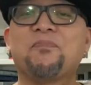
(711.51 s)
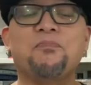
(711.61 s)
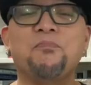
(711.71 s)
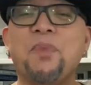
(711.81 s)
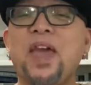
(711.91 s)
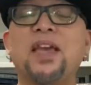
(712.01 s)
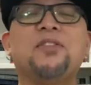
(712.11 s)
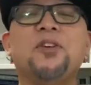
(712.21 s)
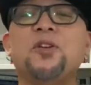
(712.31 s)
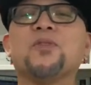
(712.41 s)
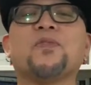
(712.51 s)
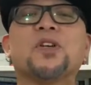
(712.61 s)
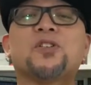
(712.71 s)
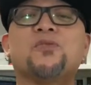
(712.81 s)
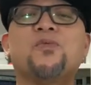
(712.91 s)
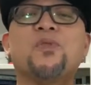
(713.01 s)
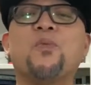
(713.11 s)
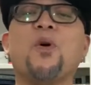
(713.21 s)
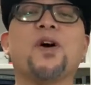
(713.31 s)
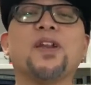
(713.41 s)
may the universe
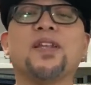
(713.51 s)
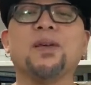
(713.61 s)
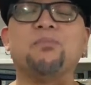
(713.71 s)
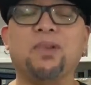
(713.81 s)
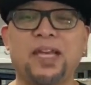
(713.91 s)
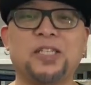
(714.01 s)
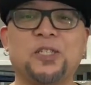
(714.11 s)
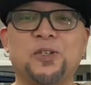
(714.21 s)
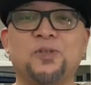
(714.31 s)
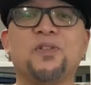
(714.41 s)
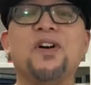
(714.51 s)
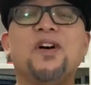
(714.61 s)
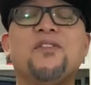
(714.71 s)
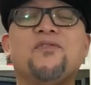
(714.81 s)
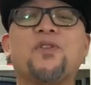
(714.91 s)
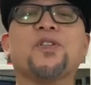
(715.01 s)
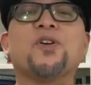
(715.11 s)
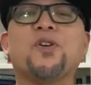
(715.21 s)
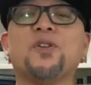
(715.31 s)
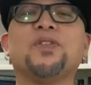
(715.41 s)
reward and bless you for
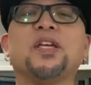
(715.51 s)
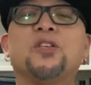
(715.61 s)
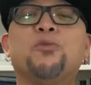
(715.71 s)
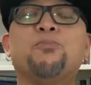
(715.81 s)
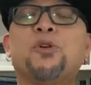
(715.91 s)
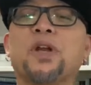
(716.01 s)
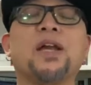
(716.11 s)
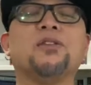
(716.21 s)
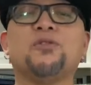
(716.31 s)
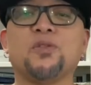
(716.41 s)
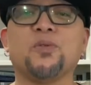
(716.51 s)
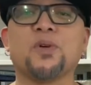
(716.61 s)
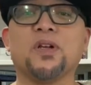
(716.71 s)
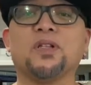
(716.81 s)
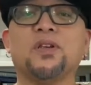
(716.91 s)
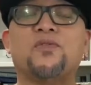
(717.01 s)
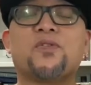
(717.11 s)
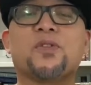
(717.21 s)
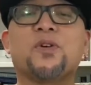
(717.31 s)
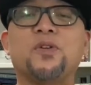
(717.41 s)
the good that you put out into the world,
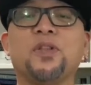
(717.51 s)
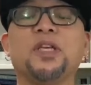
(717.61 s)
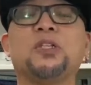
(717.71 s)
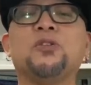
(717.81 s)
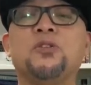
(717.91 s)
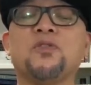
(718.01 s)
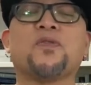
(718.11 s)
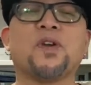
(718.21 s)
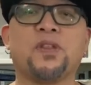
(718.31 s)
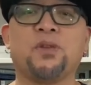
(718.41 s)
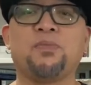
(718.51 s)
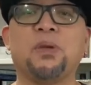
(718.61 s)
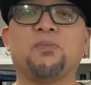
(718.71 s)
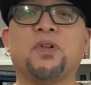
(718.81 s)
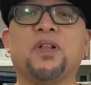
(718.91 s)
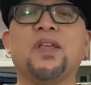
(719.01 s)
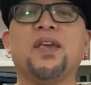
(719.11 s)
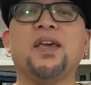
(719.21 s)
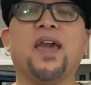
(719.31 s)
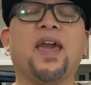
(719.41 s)
for the good that you do for other people,
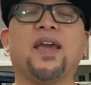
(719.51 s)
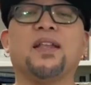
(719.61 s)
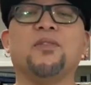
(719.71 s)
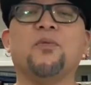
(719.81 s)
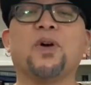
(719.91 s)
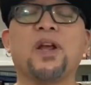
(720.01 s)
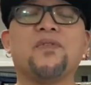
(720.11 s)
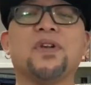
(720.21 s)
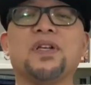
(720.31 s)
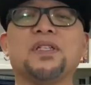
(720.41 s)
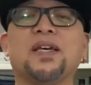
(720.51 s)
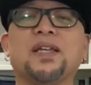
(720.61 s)
and whatever it is that